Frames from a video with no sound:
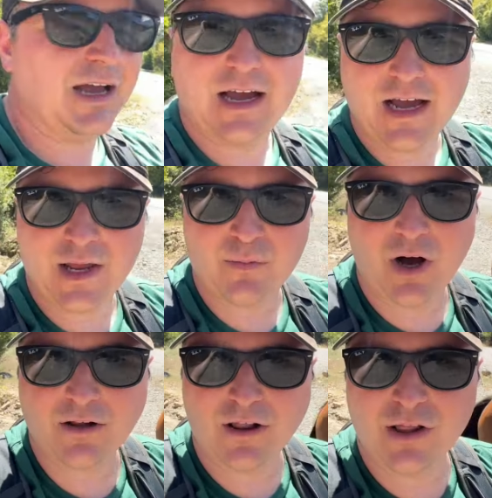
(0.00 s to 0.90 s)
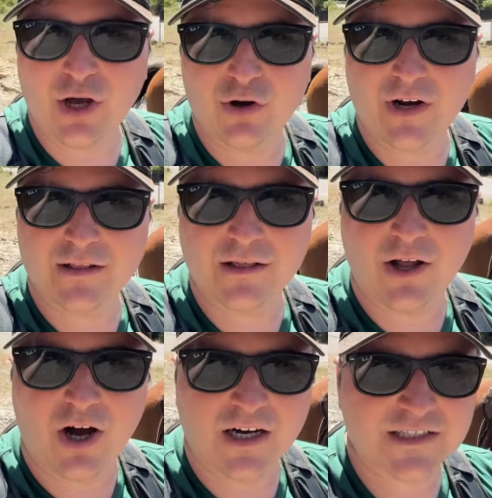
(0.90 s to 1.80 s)
I am all alone and
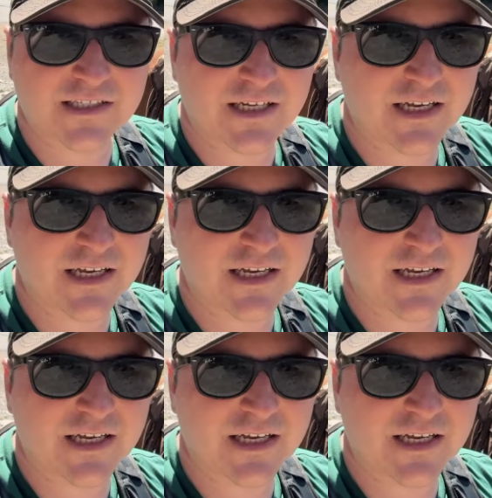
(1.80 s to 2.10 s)
lost.